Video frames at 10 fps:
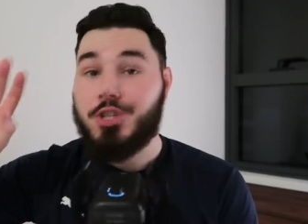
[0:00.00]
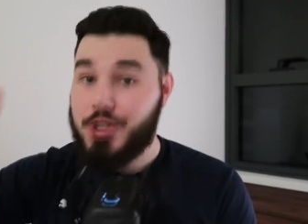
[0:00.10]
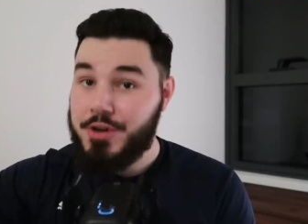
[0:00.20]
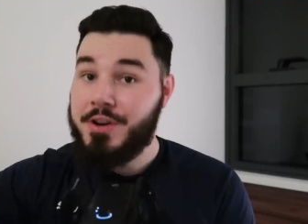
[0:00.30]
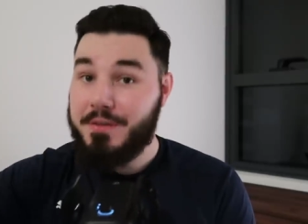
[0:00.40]

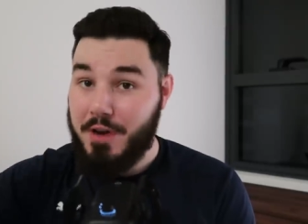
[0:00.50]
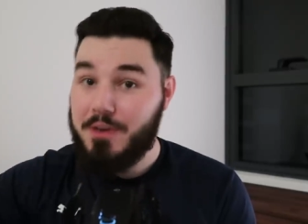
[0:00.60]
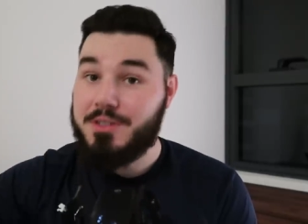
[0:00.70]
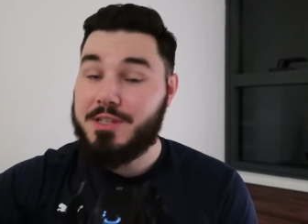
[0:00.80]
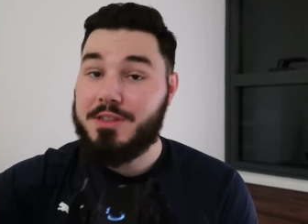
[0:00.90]
shouldn't have
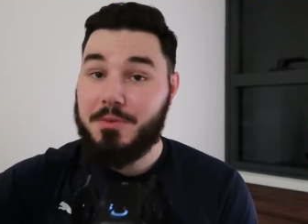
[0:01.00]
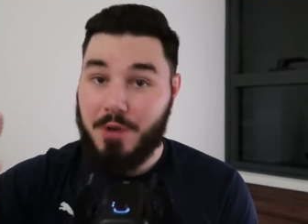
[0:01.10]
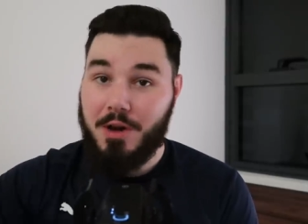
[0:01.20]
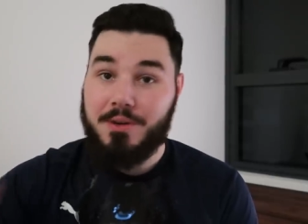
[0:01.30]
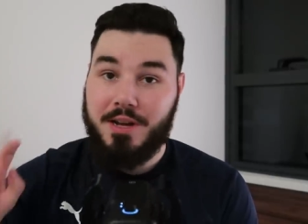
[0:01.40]
hosted the
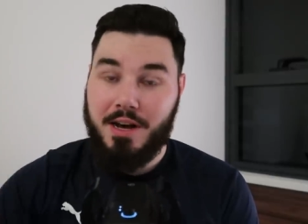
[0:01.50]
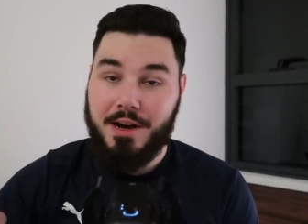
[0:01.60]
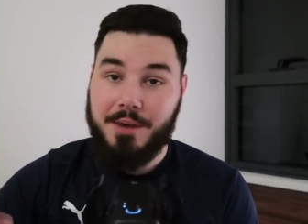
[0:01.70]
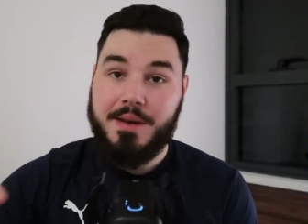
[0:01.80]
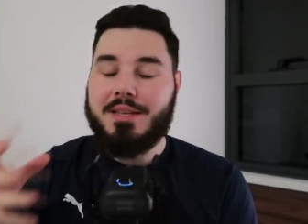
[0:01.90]
World
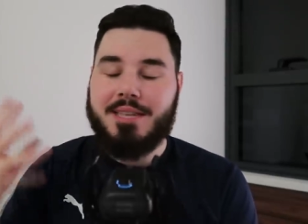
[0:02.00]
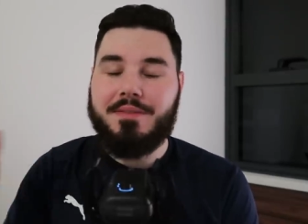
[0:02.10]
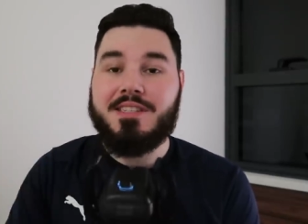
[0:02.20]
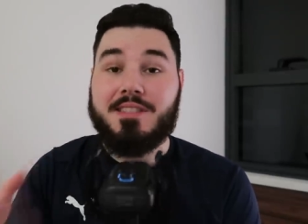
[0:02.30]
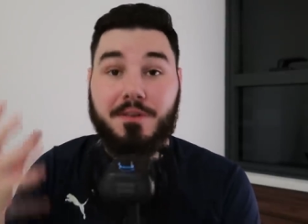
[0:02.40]
Cup. Now, I
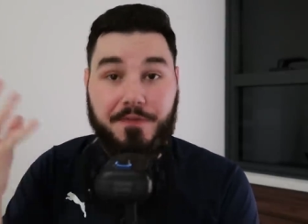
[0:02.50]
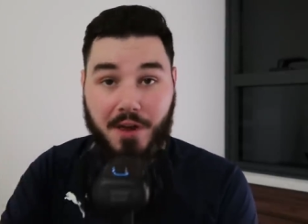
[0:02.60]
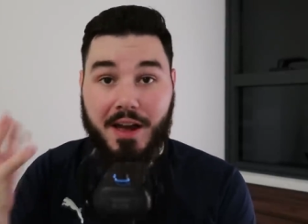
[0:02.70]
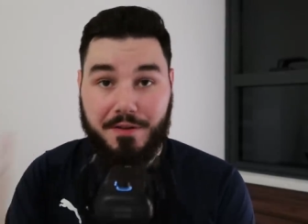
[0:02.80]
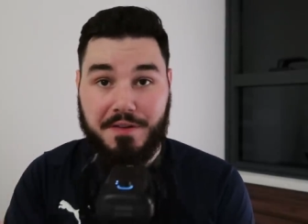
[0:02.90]
said this is the
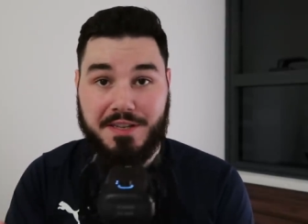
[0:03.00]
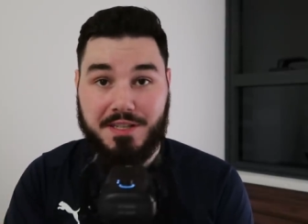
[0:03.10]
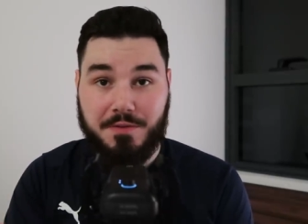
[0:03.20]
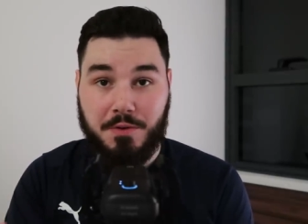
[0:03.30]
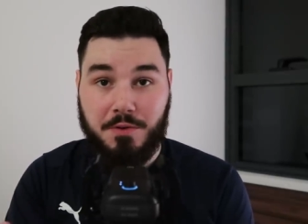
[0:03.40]
Fyre
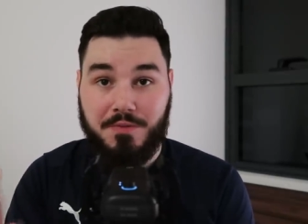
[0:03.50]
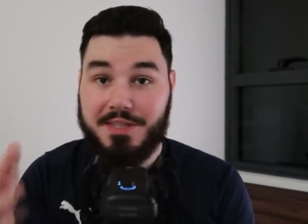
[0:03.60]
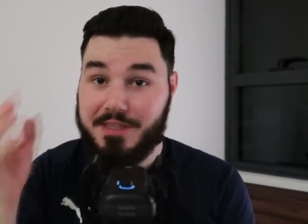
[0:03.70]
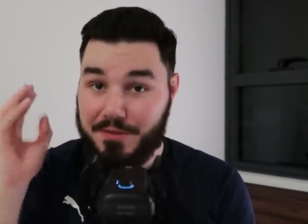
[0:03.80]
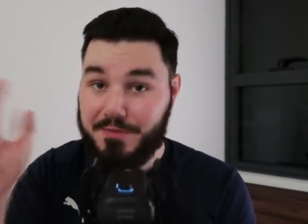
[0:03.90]
Festival.
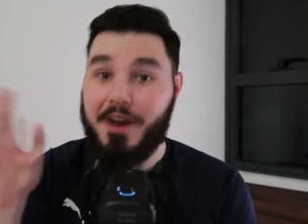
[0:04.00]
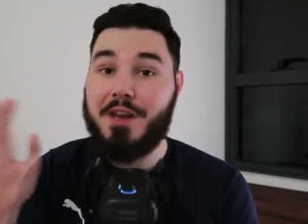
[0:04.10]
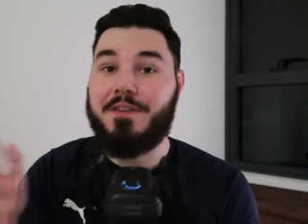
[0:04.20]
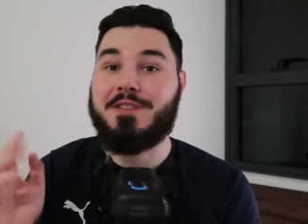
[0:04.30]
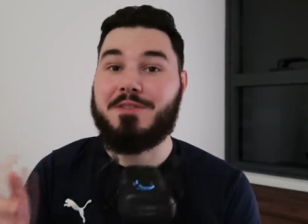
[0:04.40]
This is the
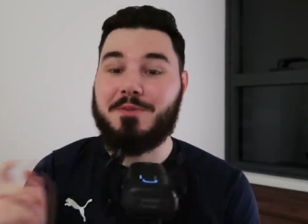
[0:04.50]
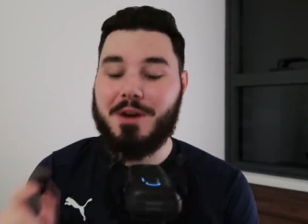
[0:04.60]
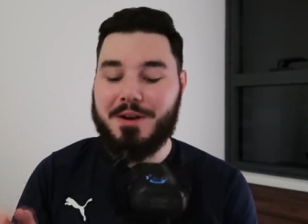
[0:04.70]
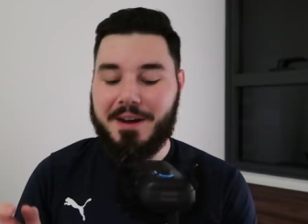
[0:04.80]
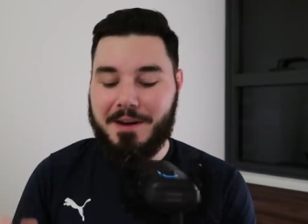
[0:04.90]
Fyre Fest of the
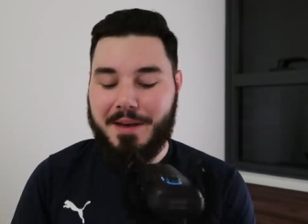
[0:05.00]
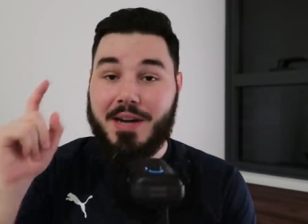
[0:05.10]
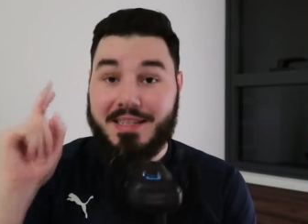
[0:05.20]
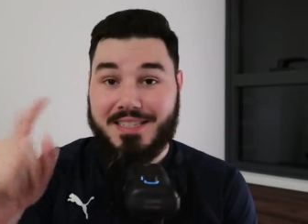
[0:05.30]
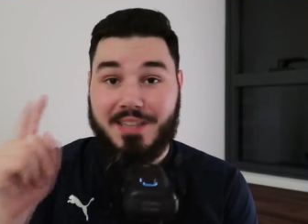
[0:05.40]
World Cup. So
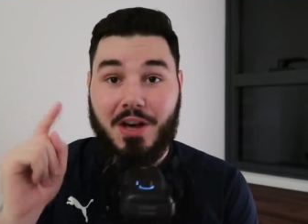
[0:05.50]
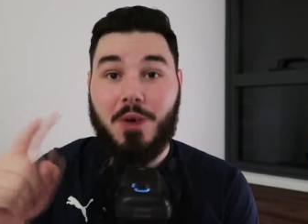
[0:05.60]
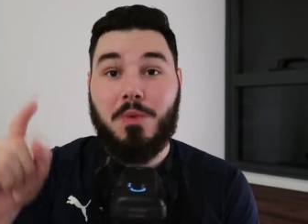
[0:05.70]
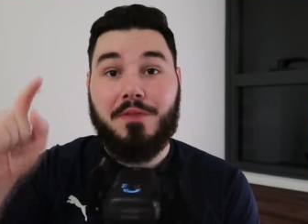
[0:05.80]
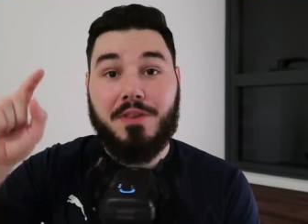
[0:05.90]
let's
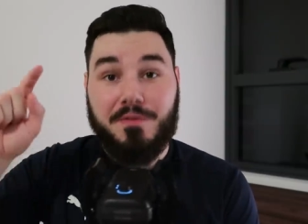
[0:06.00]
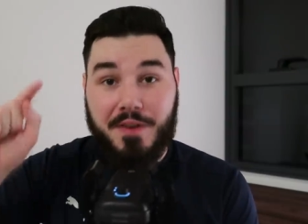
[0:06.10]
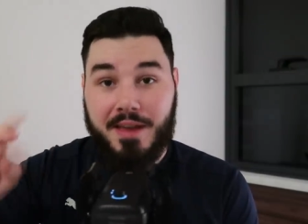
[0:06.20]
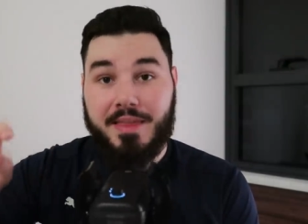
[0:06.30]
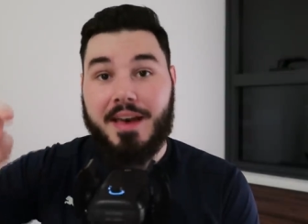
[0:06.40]
start with the
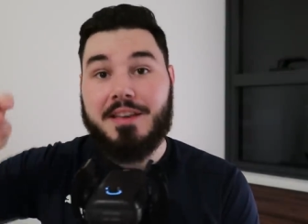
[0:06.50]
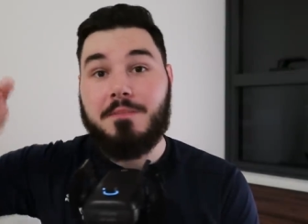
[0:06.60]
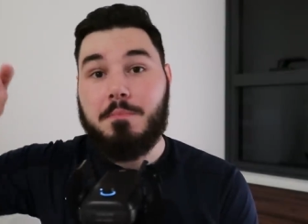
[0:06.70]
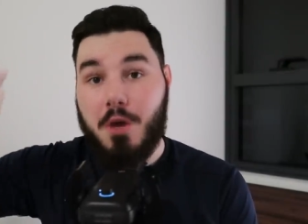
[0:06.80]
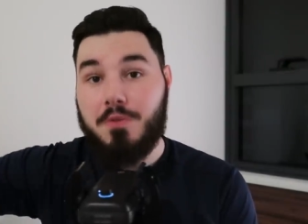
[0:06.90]
thing that
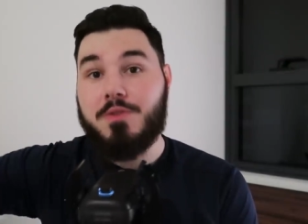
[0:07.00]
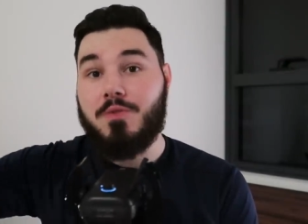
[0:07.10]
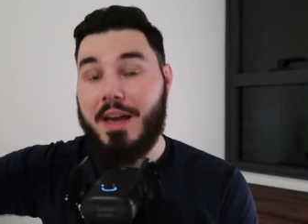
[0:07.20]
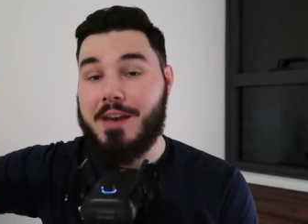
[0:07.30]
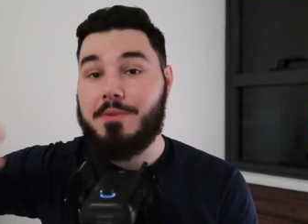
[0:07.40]
is most
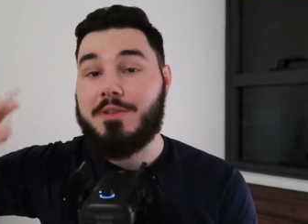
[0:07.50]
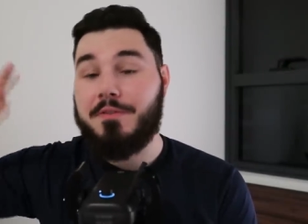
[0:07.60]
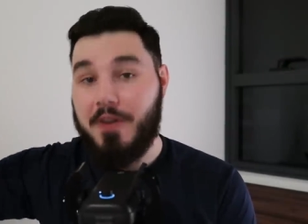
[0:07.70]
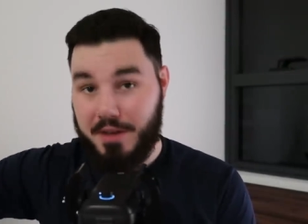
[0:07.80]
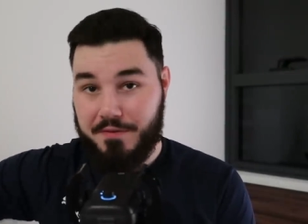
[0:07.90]
relatable to
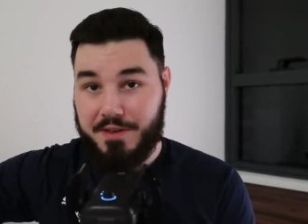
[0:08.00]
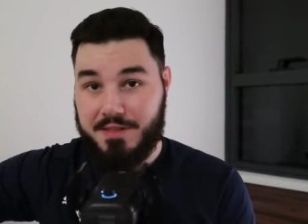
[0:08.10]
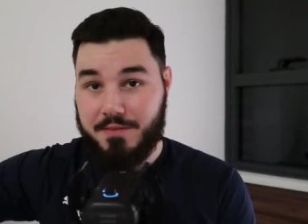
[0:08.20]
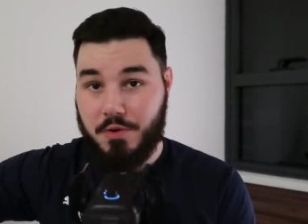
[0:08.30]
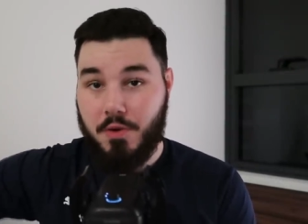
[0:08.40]
Fyre
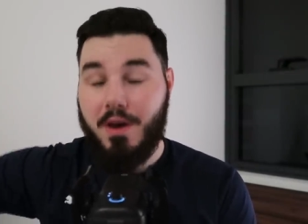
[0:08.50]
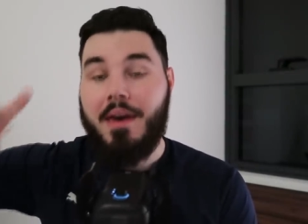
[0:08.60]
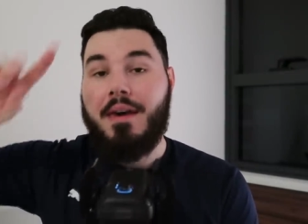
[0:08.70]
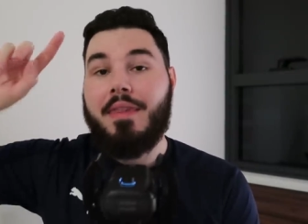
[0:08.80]
Festival,